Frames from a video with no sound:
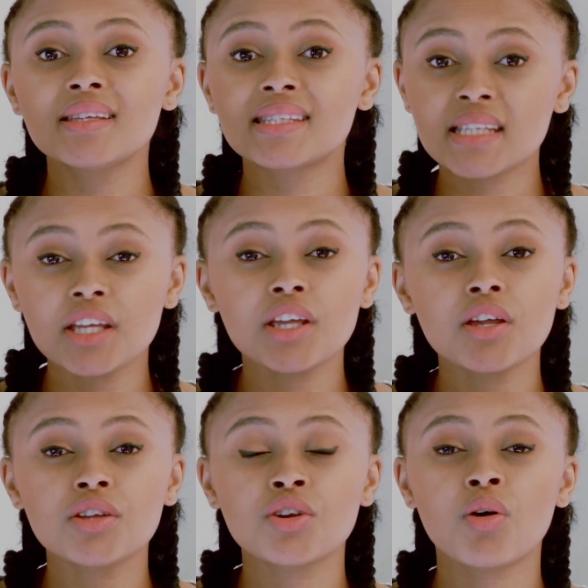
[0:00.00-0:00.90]

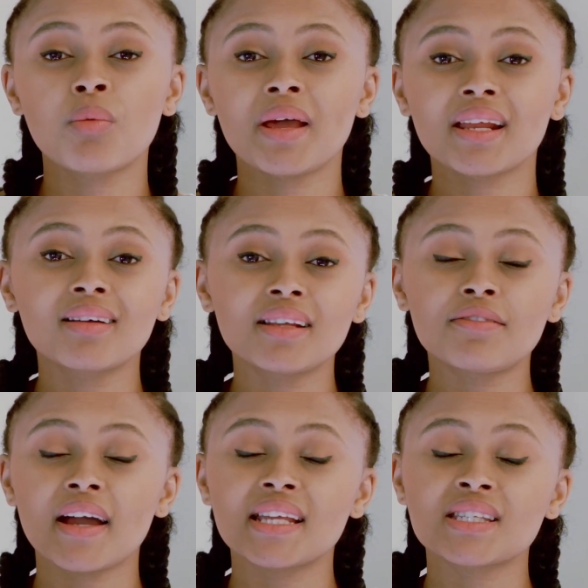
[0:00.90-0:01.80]
See your medical
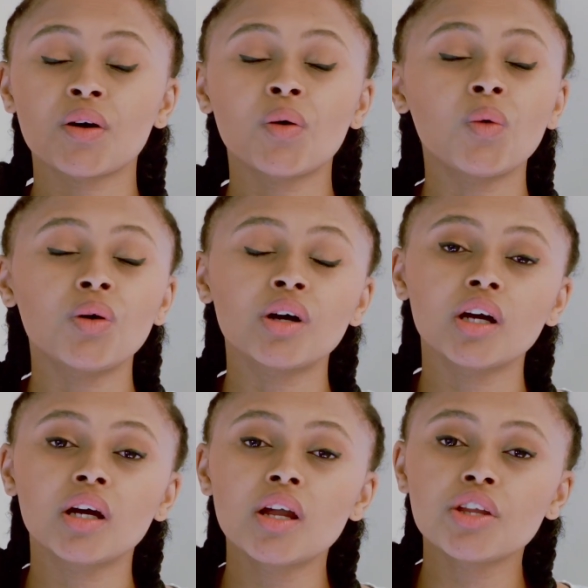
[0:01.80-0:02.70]
advisor
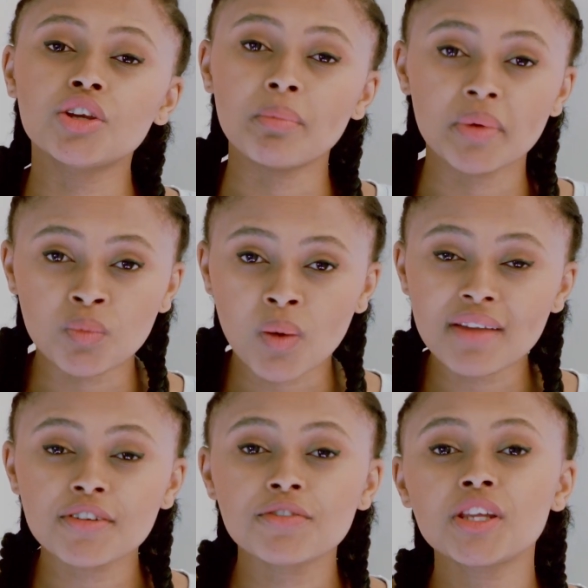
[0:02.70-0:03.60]
or your
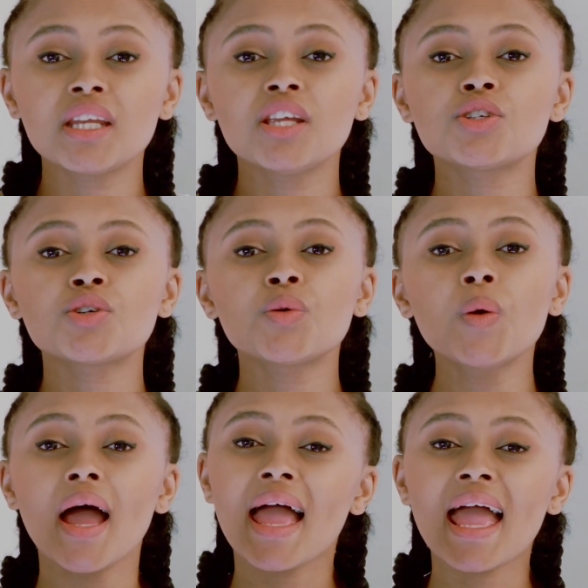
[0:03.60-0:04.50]
midwife if you need to,
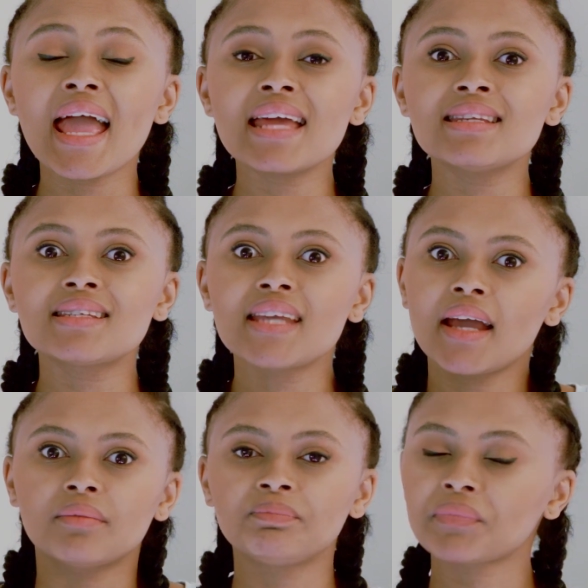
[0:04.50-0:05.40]
and
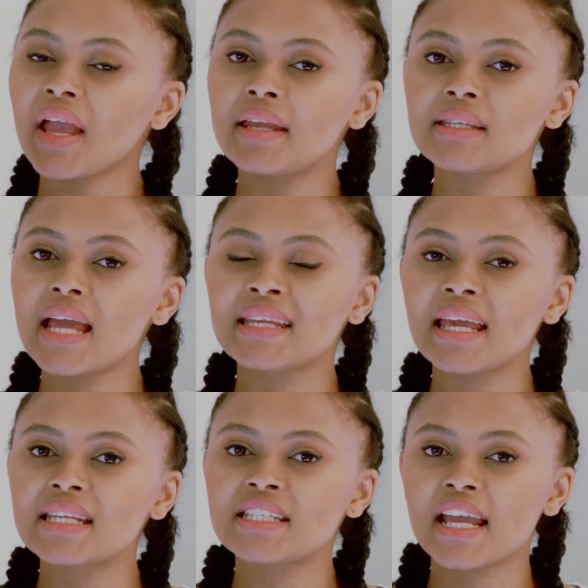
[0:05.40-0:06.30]

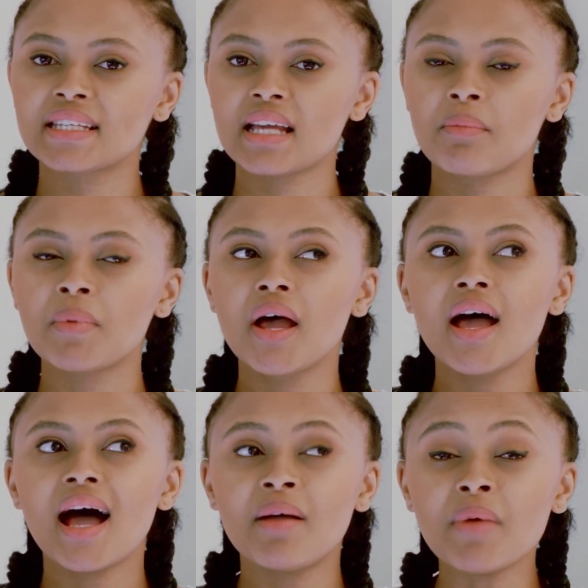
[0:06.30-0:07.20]
get it checked up.
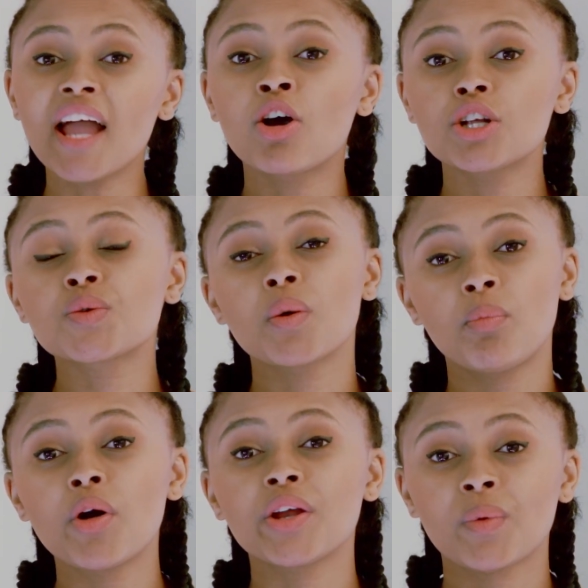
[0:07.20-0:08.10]
I got to a
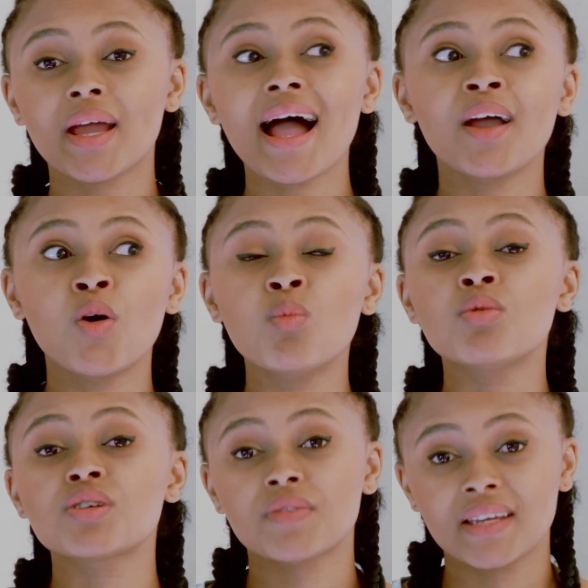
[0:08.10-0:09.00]
point where I
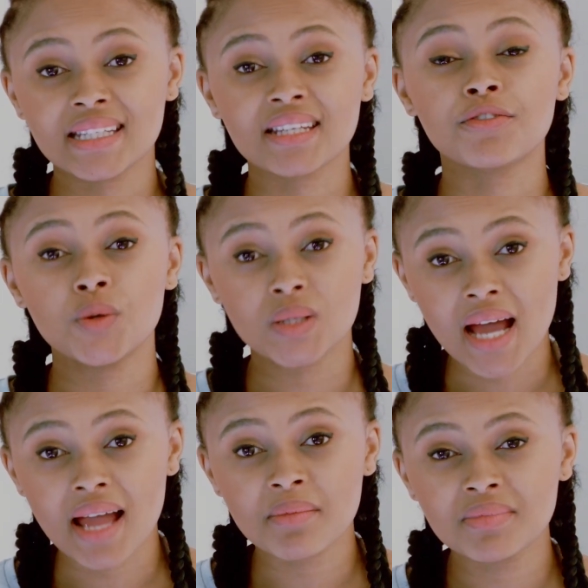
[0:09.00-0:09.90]
almost fainted a few
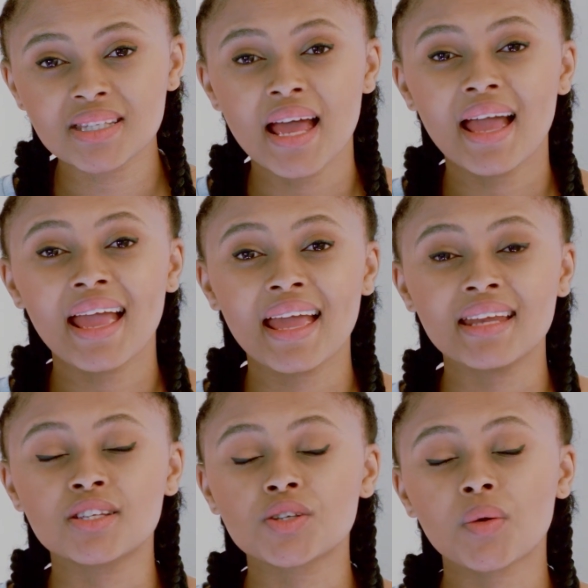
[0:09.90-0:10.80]
times,
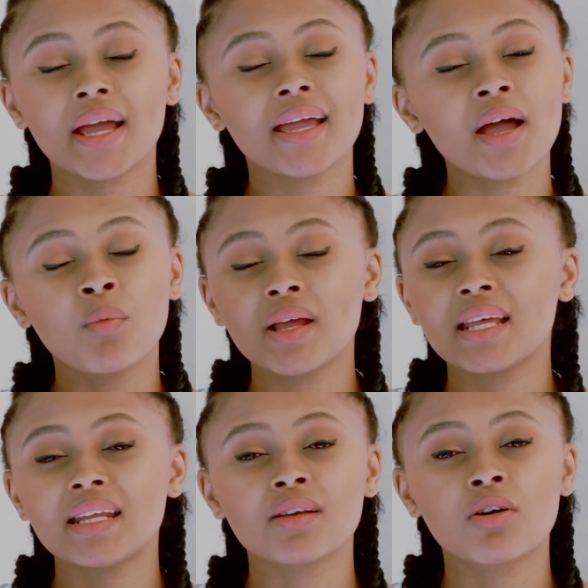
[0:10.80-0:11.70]
and so I went
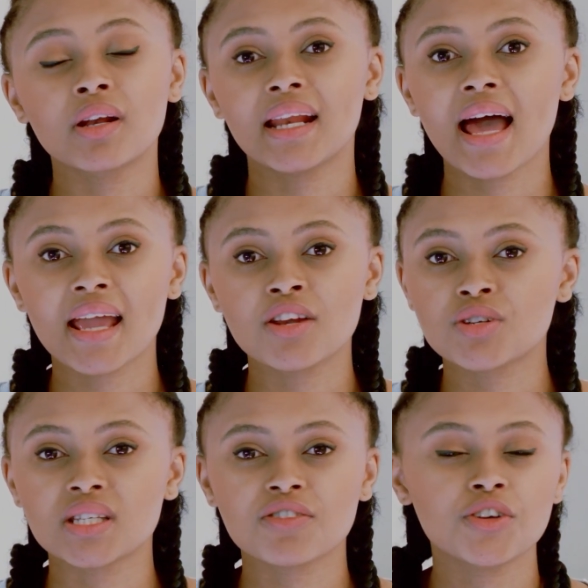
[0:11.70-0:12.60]
in and got an iron
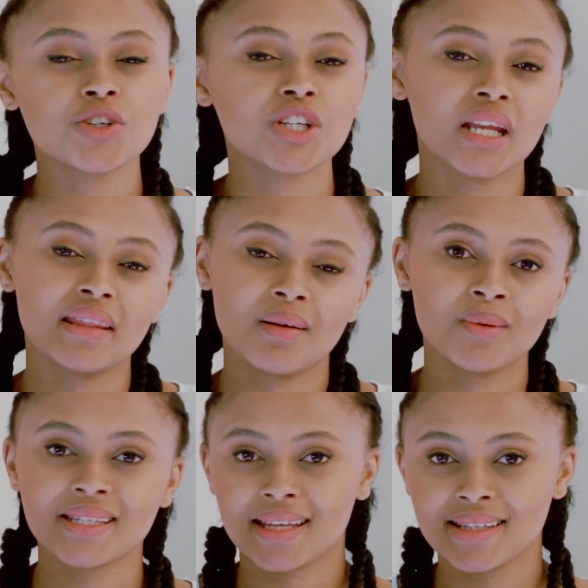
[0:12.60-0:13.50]
transfusion, and that
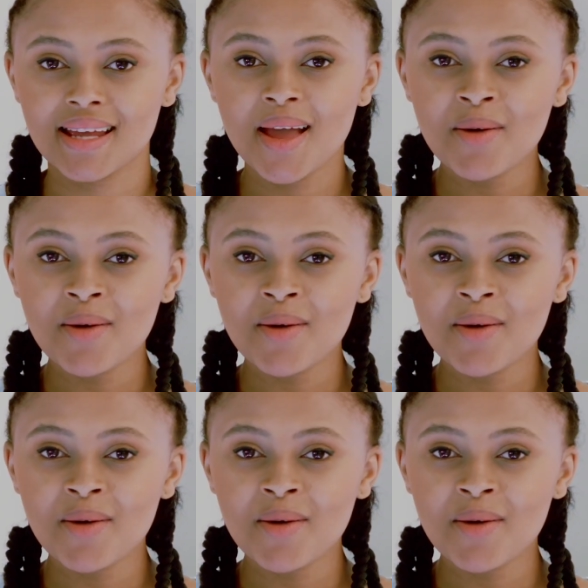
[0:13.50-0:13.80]
was it.